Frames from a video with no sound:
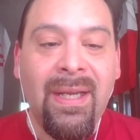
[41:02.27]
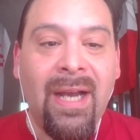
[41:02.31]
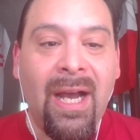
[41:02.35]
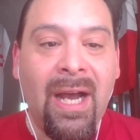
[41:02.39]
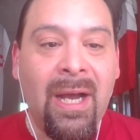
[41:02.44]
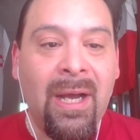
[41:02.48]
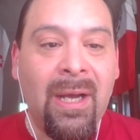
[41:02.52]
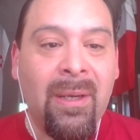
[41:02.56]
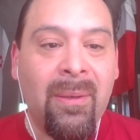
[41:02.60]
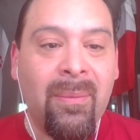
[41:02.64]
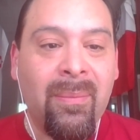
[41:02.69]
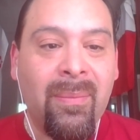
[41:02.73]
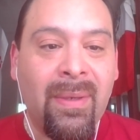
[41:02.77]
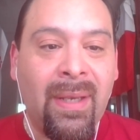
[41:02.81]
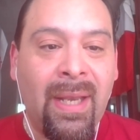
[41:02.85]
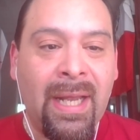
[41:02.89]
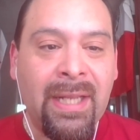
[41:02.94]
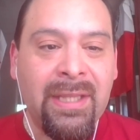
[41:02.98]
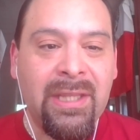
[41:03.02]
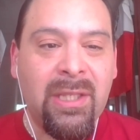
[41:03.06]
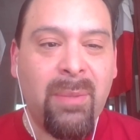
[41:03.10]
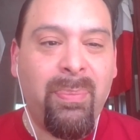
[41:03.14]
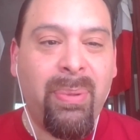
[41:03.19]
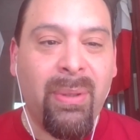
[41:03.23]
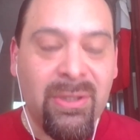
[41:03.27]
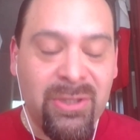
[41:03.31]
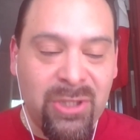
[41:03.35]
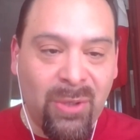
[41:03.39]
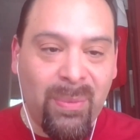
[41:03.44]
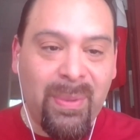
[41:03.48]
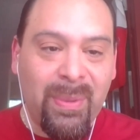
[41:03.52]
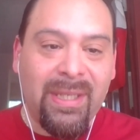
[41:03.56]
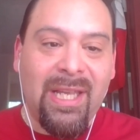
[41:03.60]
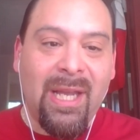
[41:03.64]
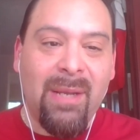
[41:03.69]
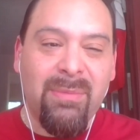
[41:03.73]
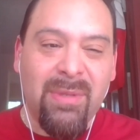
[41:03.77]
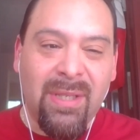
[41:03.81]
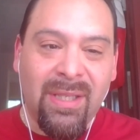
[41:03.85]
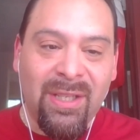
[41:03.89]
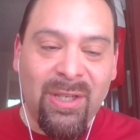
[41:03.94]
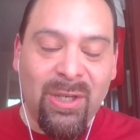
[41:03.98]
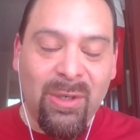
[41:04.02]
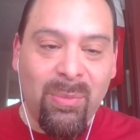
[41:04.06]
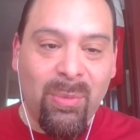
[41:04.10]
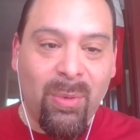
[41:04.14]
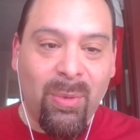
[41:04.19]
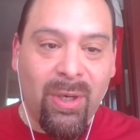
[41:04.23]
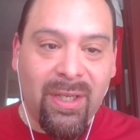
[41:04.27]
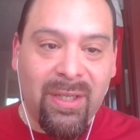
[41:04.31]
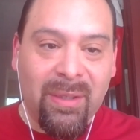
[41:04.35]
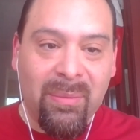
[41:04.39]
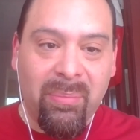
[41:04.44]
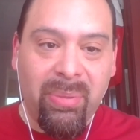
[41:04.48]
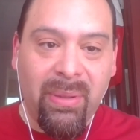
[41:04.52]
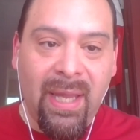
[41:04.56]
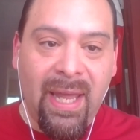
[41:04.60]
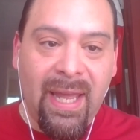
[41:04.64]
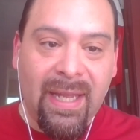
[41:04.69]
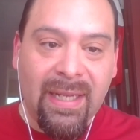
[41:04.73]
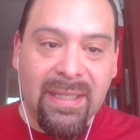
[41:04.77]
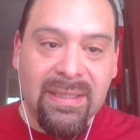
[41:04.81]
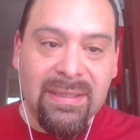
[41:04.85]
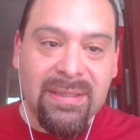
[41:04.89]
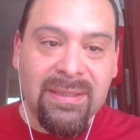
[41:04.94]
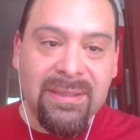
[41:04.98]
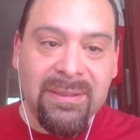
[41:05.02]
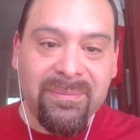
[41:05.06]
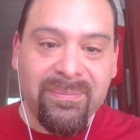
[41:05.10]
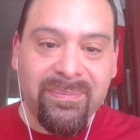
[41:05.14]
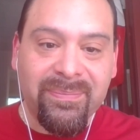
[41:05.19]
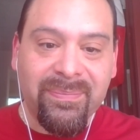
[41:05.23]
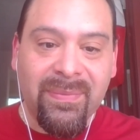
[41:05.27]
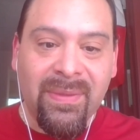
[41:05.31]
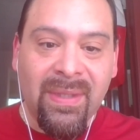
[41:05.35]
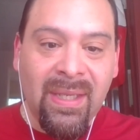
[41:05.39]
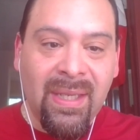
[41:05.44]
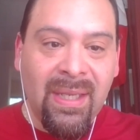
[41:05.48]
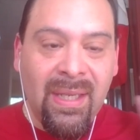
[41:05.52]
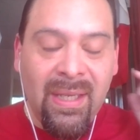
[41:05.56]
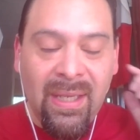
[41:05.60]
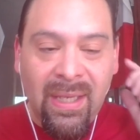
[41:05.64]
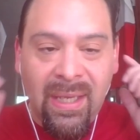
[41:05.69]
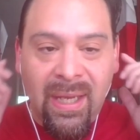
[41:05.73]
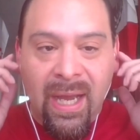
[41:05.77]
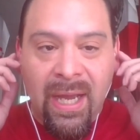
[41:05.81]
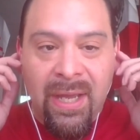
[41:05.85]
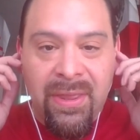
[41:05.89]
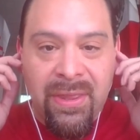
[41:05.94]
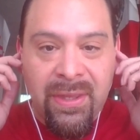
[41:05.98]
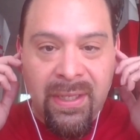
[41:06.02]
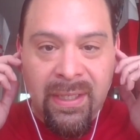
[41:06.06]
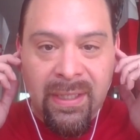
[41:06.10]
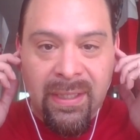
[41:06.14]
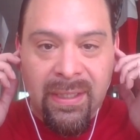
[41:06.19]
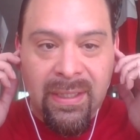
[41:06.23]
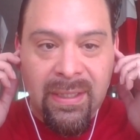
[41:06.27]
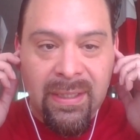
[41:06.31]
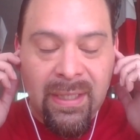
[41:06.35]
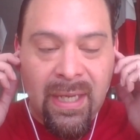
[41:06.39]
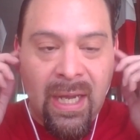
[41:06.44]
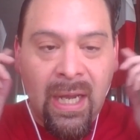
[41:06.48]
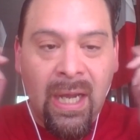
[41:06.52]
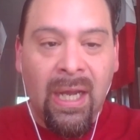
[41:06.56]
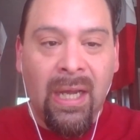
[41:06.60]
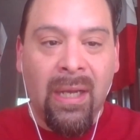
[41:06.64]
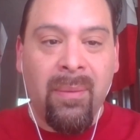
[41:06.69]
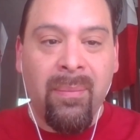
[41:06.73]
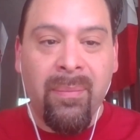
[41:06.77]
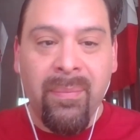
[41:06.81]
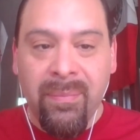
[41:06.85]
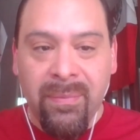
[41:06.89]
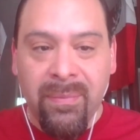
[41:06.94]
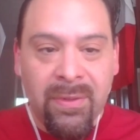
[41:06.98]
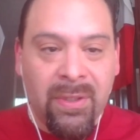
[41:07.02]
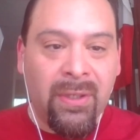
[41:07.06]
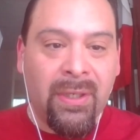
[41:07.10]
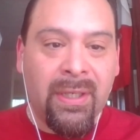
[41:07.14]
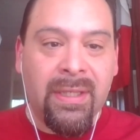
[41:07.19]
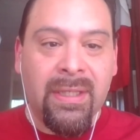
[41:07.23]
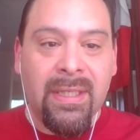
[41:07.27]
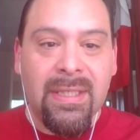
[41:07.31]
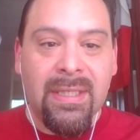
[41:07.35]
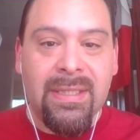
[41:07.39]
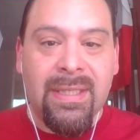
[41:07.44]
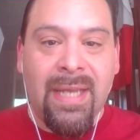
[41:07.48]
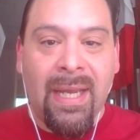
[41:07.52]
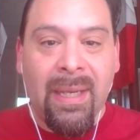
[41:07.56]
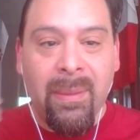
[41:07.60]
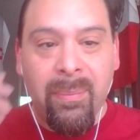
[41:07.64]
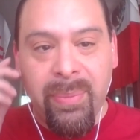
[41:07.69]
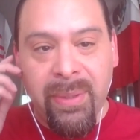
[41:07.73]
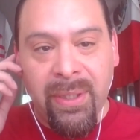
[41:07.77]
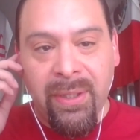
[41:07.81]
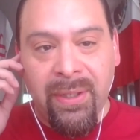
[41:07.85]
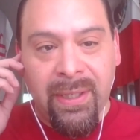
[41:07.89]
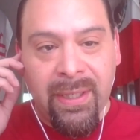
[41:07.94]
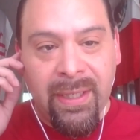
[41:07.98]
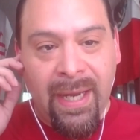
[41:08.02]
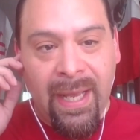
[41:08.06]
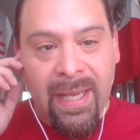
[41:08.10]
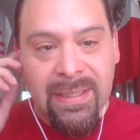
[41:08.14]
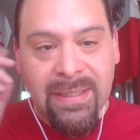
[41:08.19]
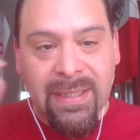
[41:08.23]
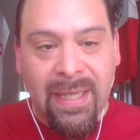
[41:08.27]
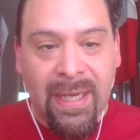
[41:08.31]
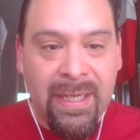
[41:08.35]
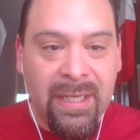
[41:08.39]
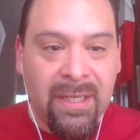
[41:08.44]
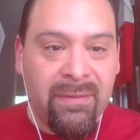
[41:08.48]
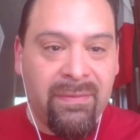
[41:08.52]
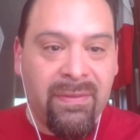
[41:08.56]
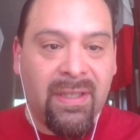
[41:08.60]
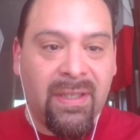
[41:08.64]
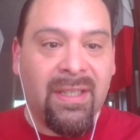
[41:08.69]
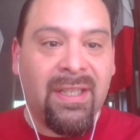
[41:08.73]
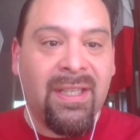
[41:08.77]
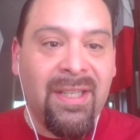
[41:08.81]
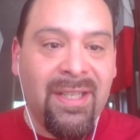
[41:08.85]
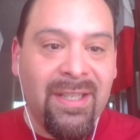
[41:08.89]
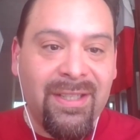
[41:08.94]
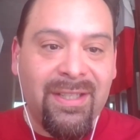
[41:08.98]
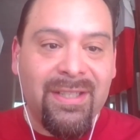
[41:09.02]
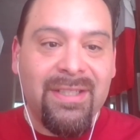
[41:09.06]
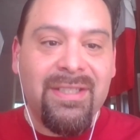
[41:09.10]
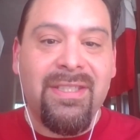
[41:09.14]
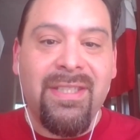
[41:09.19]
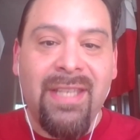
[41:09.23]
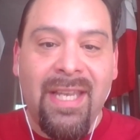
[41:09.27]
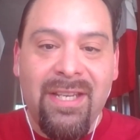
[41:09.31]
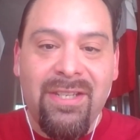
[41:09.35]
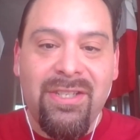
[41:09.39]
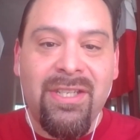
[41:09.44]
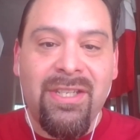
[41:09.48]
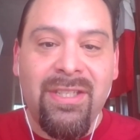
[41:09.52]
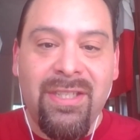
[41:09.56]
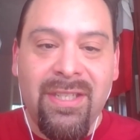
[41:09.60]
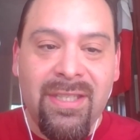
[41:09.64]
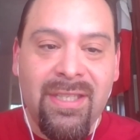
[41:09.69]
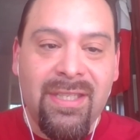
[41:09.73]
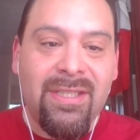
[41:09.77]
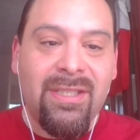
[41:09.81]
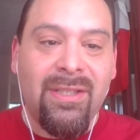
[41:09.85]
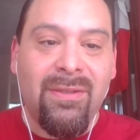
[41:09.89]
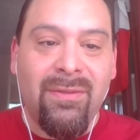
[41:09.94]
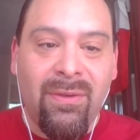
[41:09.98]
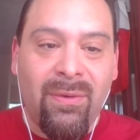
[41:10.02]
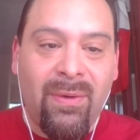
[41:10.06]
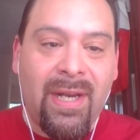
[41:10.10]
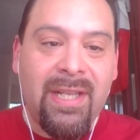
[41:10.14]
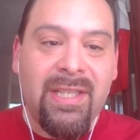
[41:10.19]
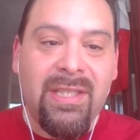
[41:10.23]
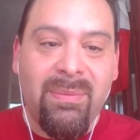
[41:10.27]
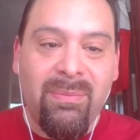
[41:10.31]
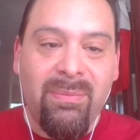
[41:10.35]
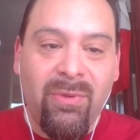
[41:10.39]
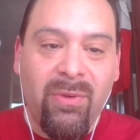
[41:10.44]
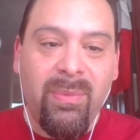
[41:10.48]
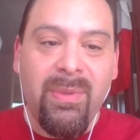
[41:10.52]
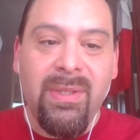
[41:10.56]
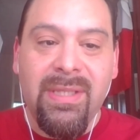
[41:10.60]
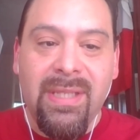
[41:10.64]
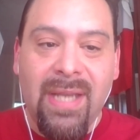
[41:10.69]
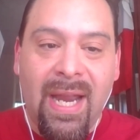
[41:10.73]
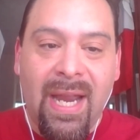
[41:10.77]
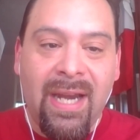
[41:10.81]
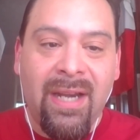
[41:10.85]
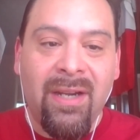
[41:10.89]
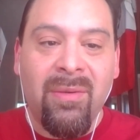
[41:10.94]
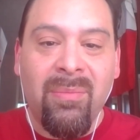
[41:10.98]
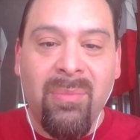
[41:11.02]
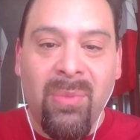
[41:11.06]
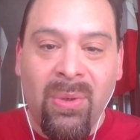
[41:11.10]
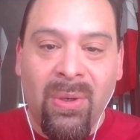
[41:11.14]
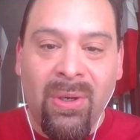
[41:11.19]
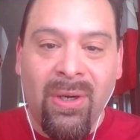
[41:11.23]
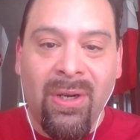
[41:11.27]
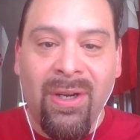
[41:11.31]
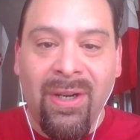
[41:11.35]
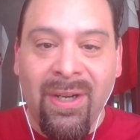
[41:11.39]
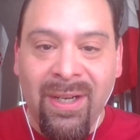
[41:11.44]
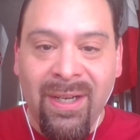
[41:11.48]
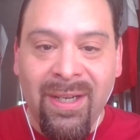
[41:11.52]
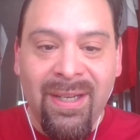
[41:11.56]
So it becomes a little more complex, I think, during this time period as kind of a concession to the civil rights movement to hire more